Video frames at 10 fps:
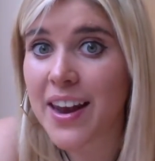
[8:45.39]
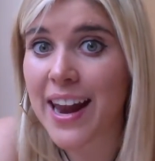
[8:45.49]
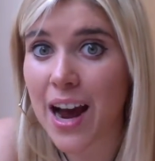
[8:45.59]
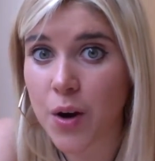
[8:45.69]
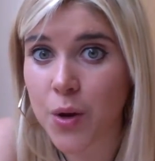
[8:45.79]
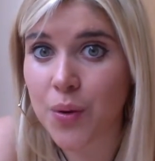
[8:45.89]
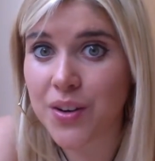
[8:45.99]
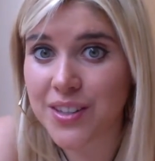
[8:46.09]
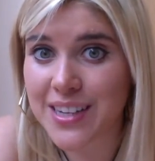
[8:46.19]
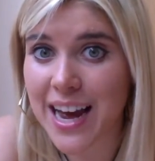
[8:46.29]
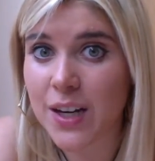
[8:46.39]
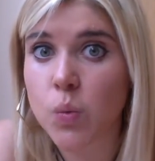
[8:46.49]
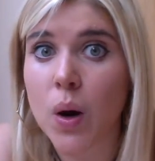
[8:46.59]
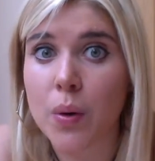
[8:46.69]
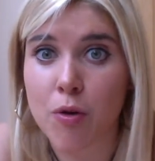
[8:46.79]
Now you understand
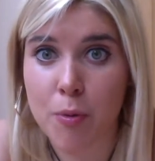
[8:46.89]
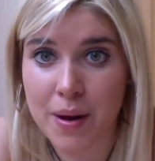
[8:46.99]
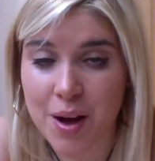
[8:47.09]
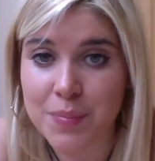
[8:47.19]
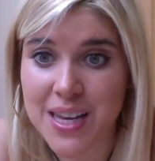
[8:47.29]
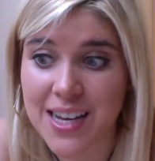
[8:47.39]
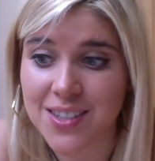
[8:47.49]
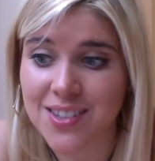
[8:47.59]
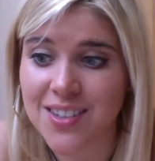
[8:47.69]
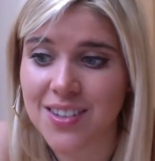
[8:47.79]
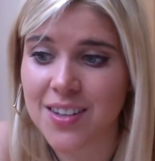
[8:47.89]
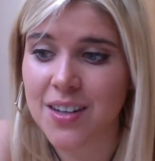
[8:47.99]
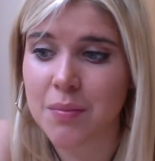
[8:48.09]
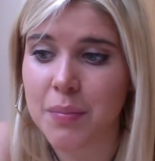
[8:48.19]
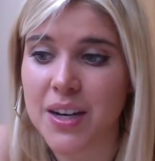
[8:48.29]
why we were a bit obsessed,
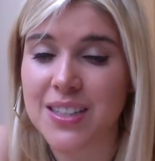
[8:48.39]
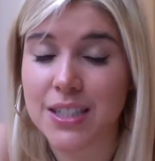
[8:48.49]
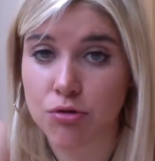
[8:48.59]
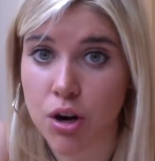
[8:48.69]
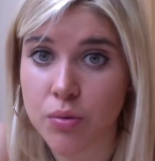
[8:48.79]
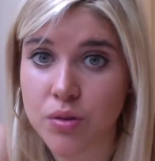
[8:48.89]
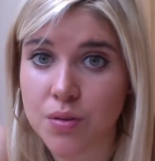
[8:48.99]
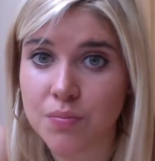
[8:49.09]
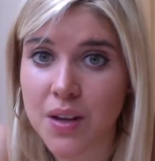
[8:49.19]
because that's gross.